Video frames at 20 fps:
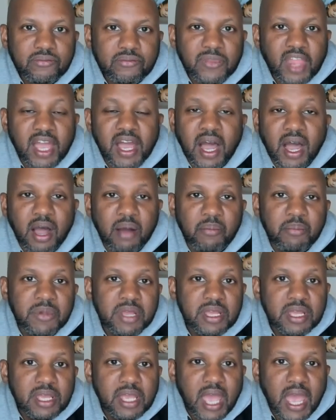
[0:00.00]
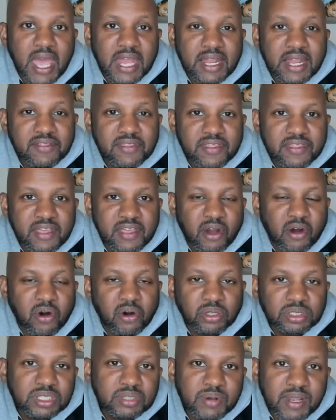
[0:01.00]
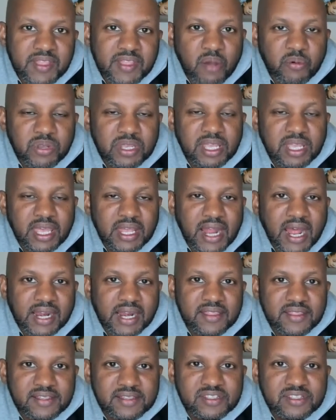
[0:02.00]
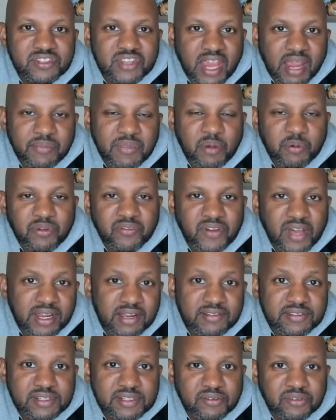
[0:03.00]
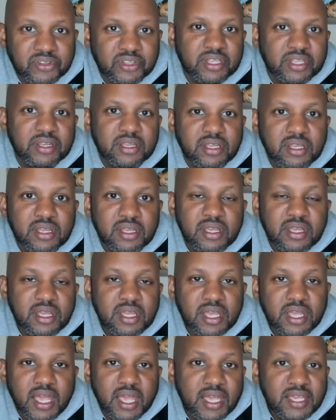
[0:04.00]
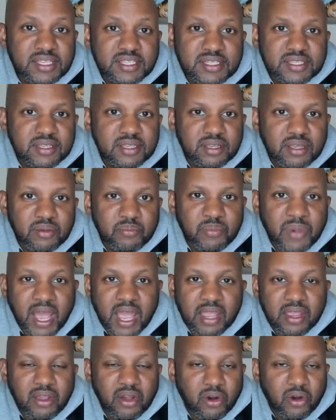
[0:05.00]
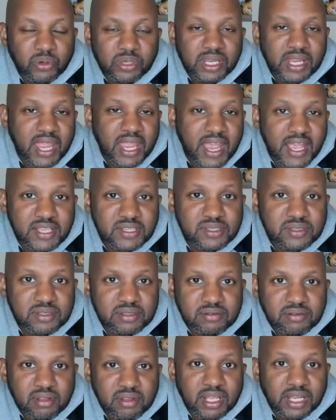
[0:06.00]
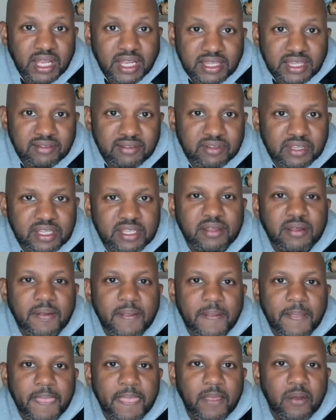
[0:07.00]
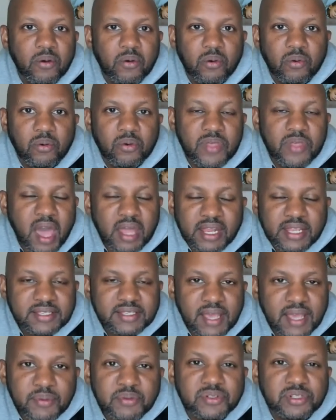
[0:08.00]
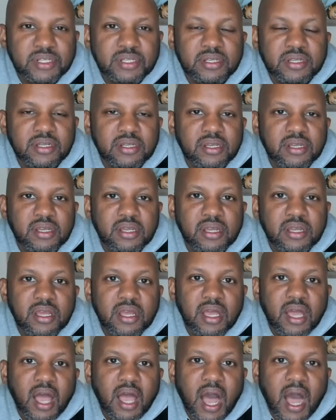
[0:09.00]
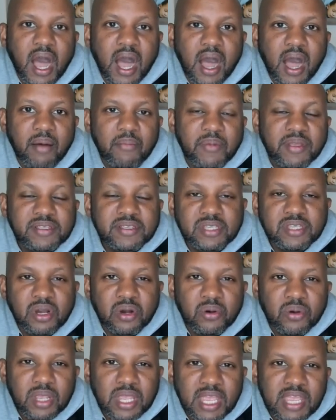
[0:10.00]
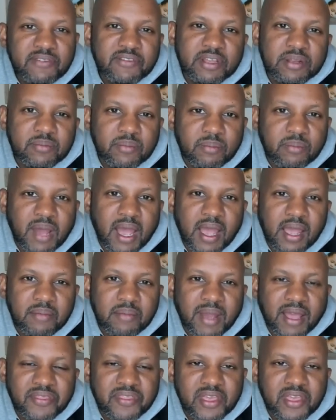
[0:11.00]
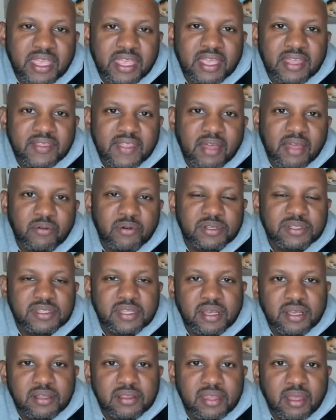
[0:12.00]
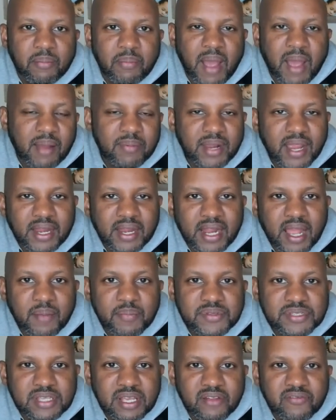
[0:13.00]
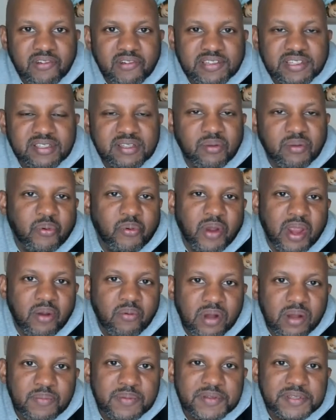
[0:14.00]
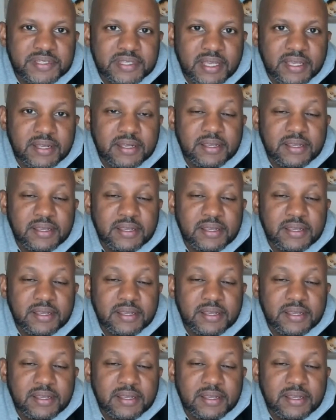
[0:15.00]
And the only way that we could get out of this jam that we find ourselves in is by holding hands collectively, without exception. And so even my thinking that was the bottom 99% versus the 0.1%,